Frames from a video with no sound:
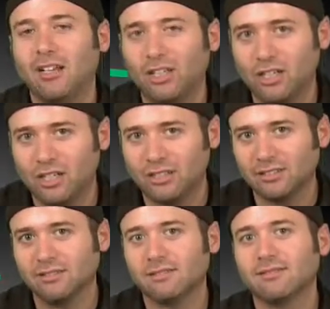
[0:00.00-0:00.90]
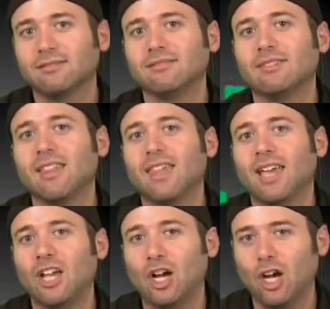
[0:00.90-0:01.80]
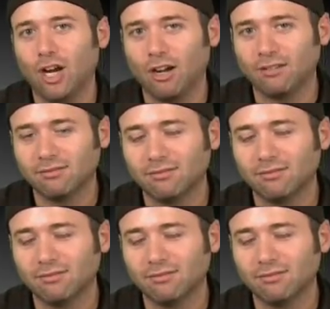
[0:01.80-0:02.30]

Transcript: long they are.